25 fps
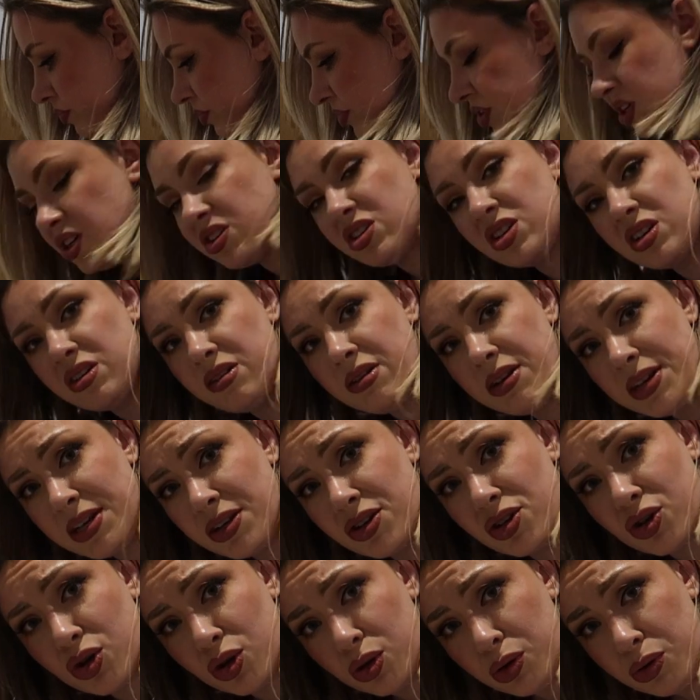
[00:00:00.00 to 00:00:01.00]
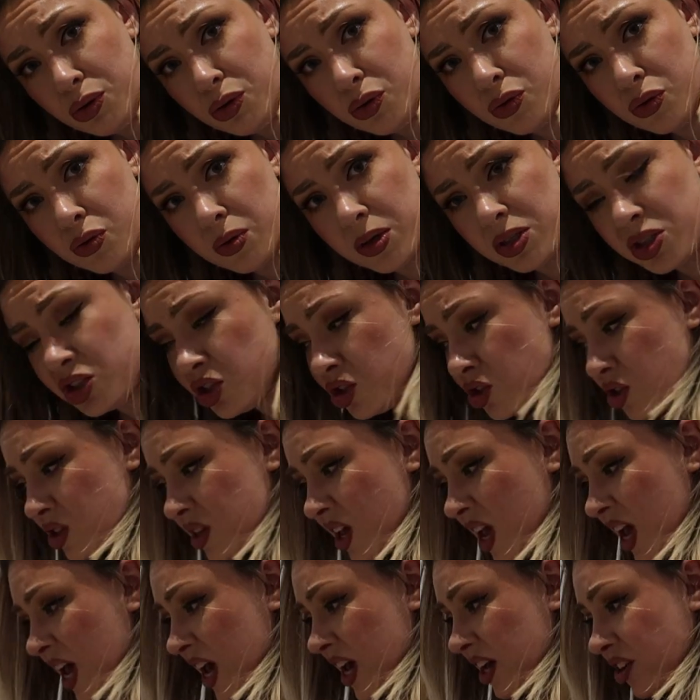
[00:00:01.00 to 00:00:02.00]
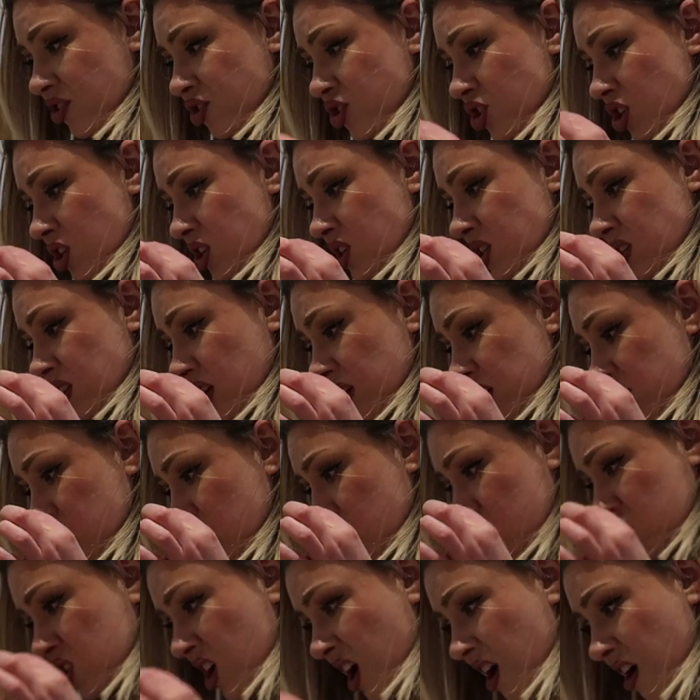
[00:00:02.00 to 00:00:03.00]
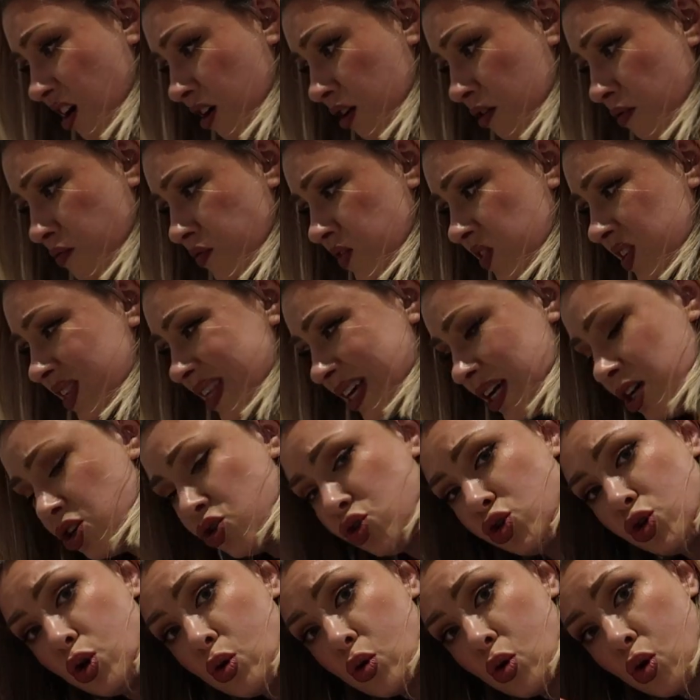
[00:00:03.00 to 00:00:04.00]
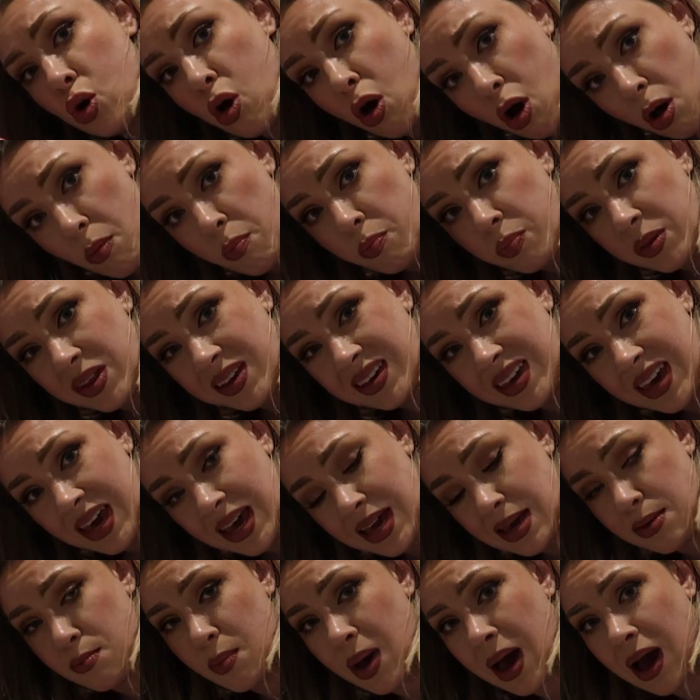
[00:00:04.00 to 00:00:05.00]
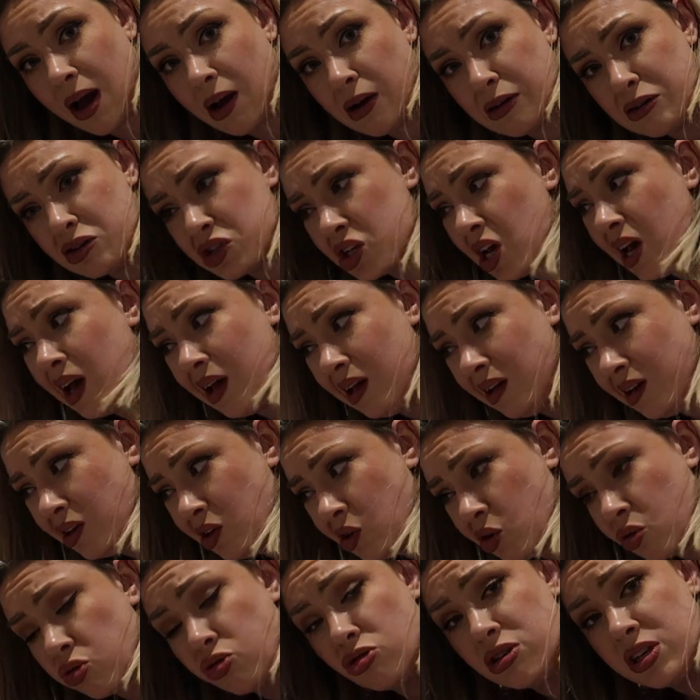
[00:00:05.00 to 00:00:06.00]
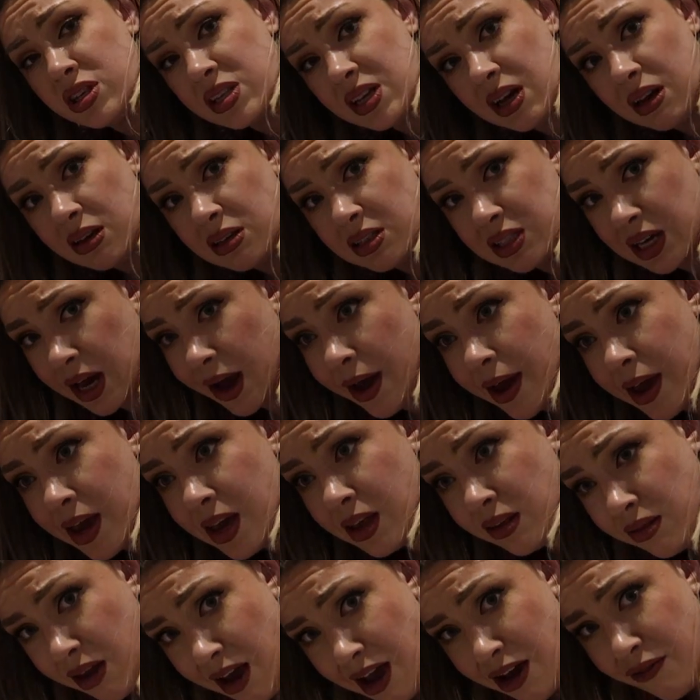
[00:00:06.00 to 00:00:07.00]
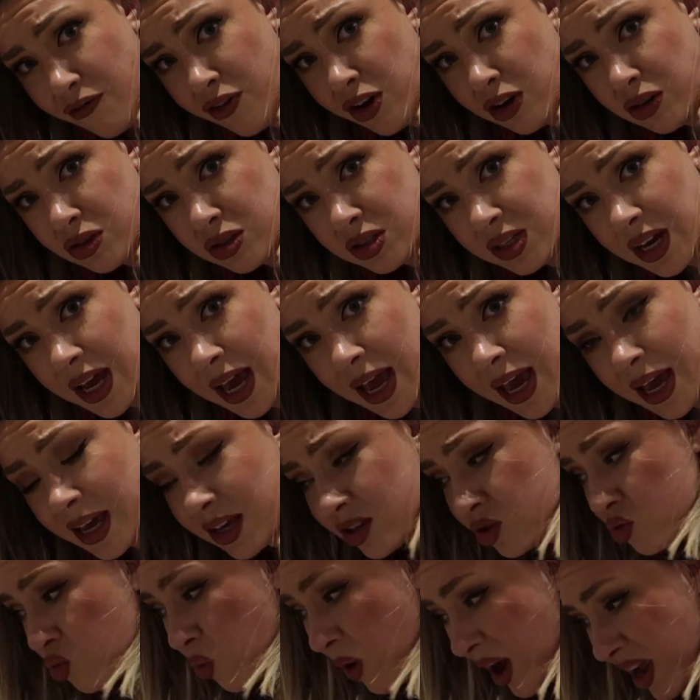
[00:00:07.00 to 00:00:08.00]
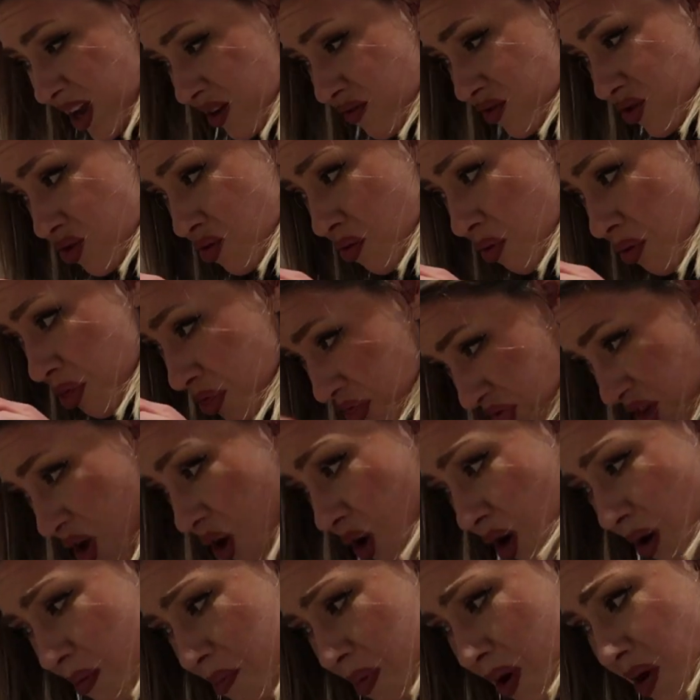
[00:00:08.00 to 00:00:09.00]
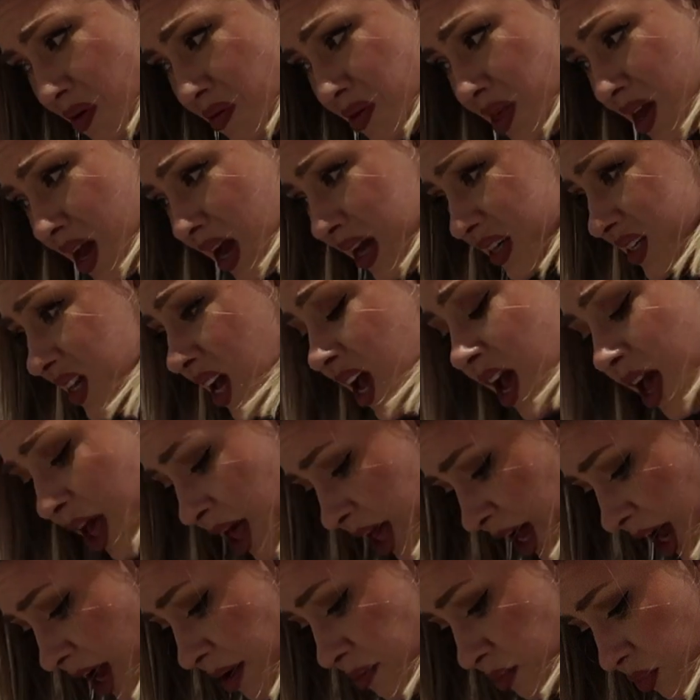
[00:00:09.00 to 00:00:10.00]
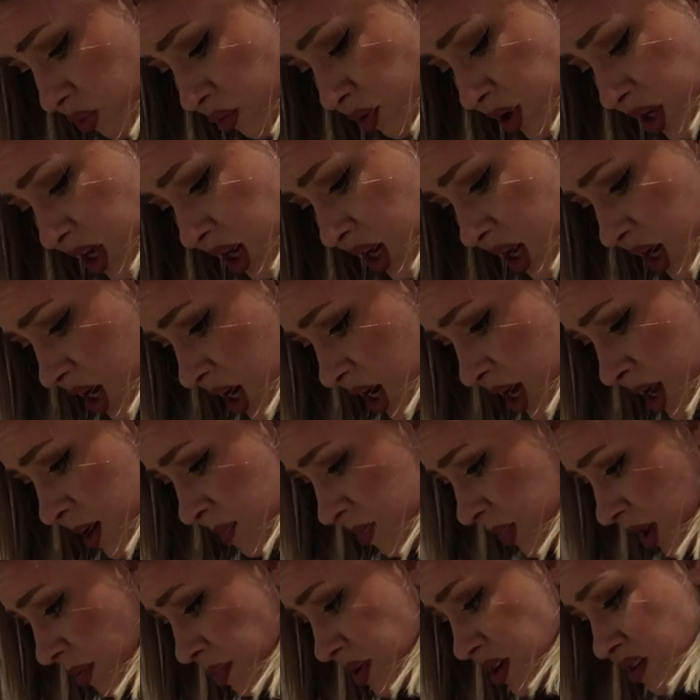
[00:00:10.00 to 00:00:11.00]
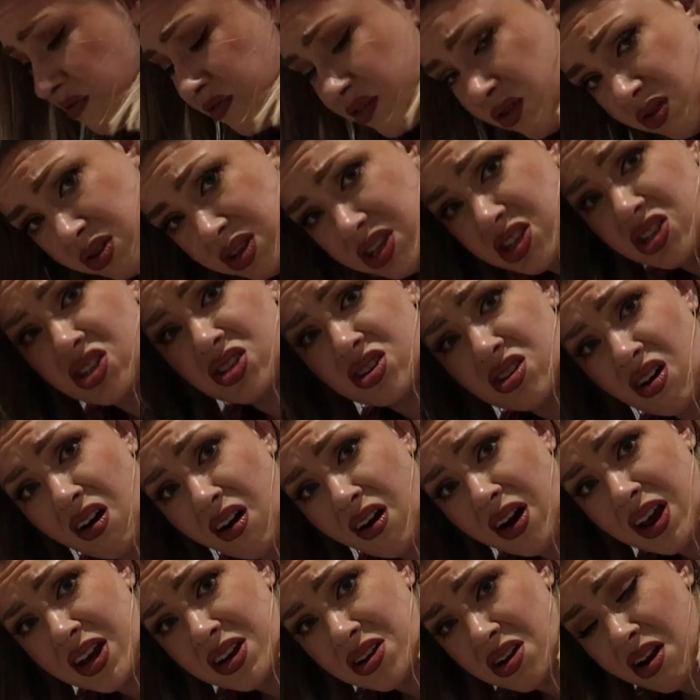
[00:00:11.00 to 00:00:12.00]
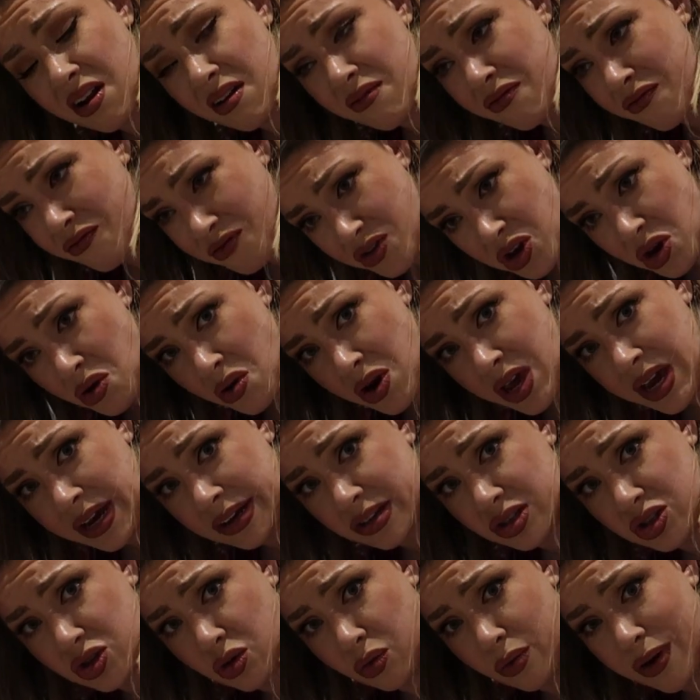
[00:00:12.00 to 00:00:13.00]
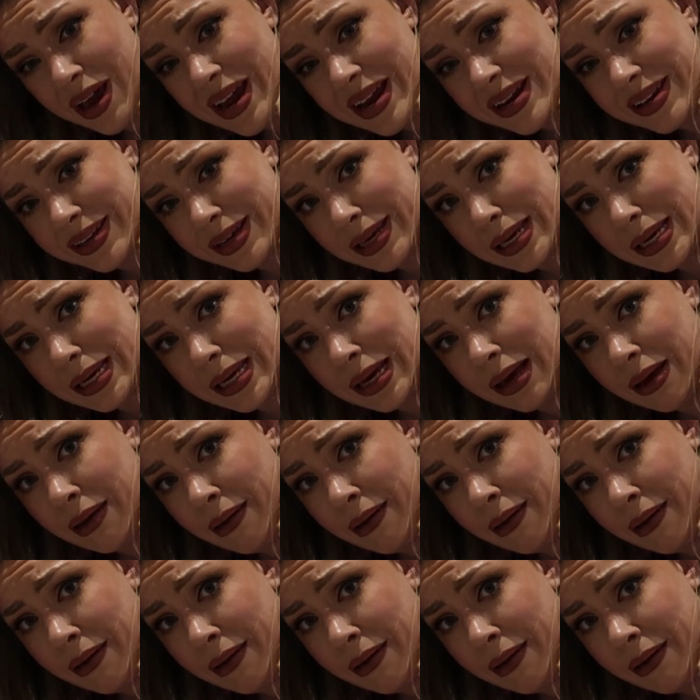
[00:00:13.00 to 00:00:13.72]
Doesn't need glue. It just serves to complicate matters and increase anxiety levels. Next. Why have you not thought about this? I mean, I've only started and I'm furious already.